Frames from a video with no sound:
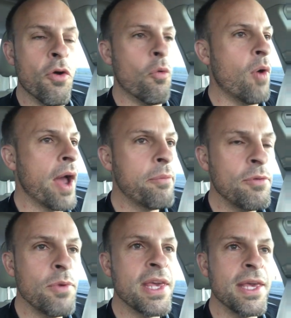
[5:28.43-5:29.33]
Why
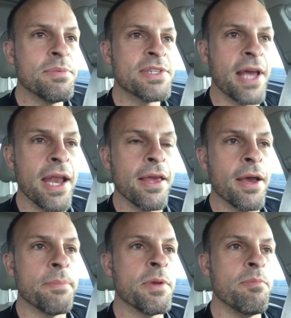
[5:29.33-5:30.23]
would we keep signing
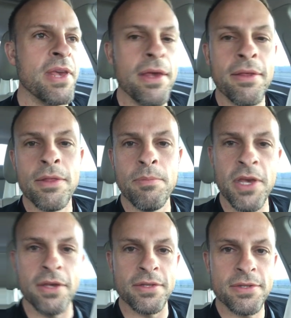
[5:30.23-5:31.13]
up to be in the
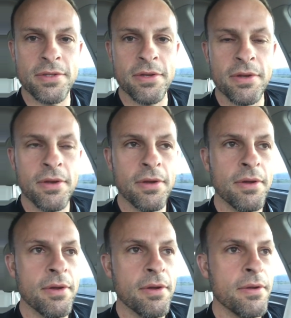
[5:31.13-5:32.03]
beast?
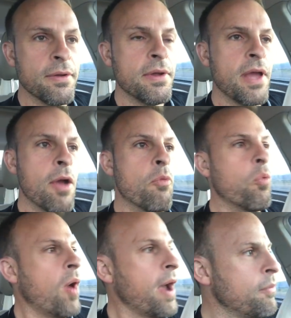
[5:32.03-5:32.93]

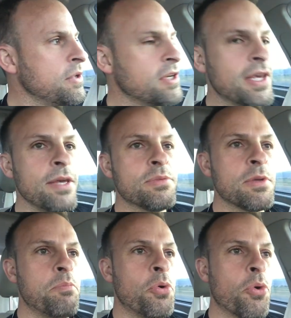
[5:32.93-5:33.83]
And why would you keep
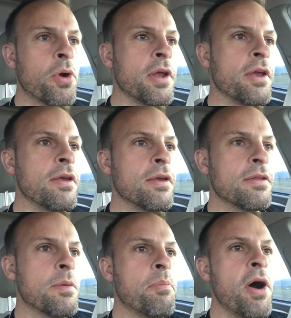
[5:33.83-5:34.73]
supporting
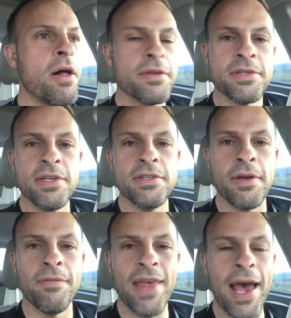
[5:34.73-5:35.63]
the policies
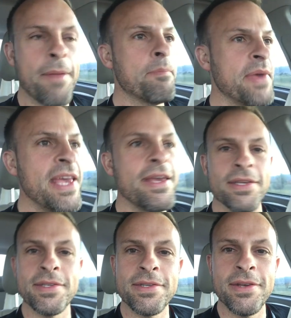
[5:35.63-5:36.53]
of that
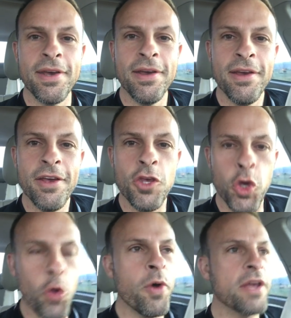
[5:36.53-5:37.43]
beast?
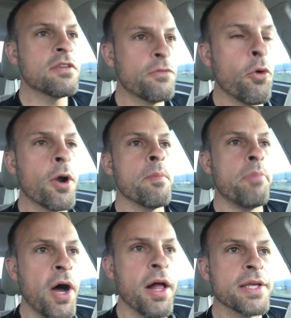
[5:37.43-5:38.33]
U.S. foreign
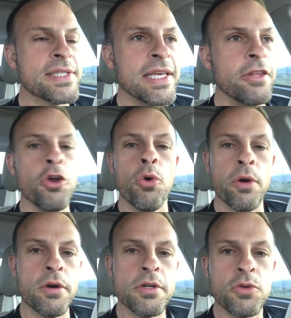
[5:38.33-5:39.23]
policy, the
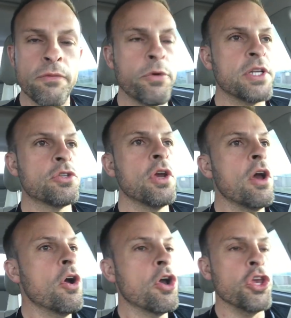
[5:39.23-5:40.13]
orders of which
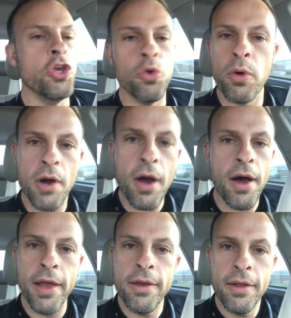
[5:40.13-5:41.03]
you are
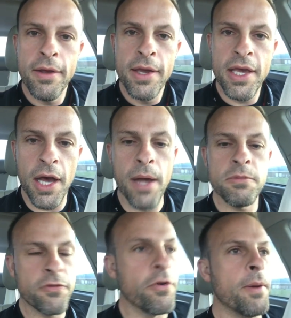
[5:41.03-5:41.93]
on,
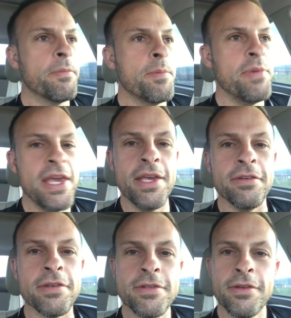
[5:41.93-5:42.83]
comes from the
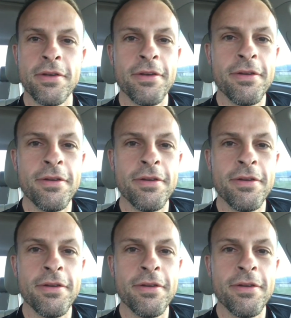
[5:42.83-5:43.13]
beast.